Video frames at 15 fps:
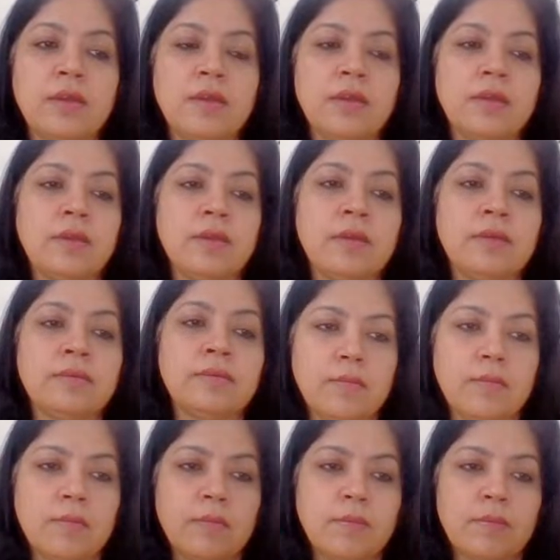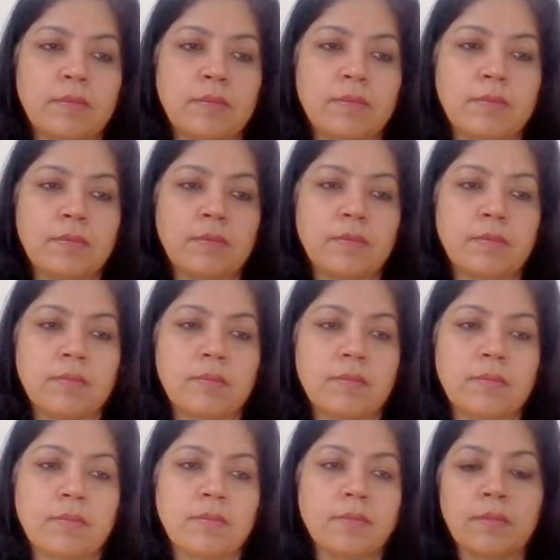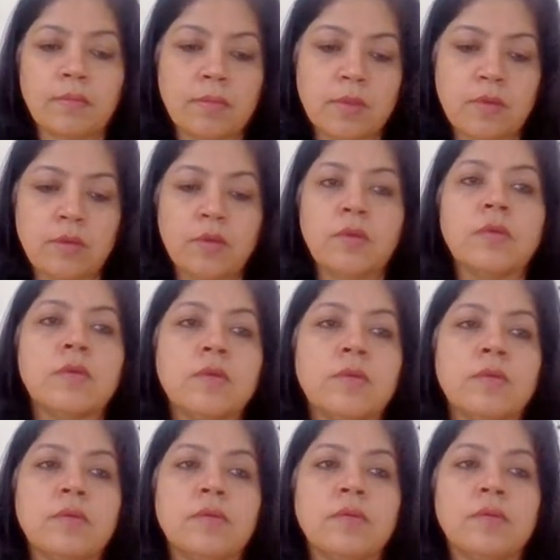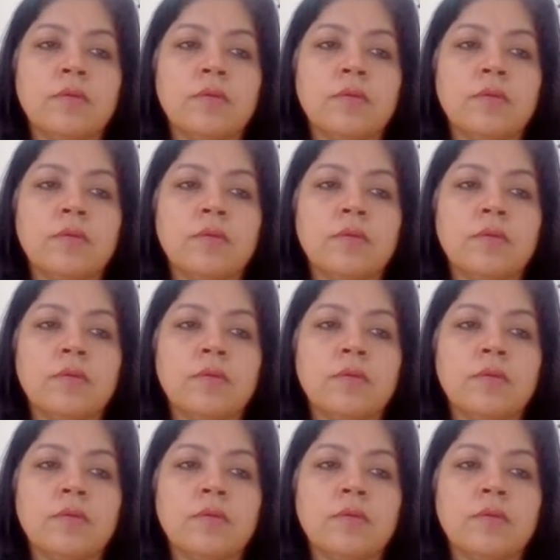Nothing is said.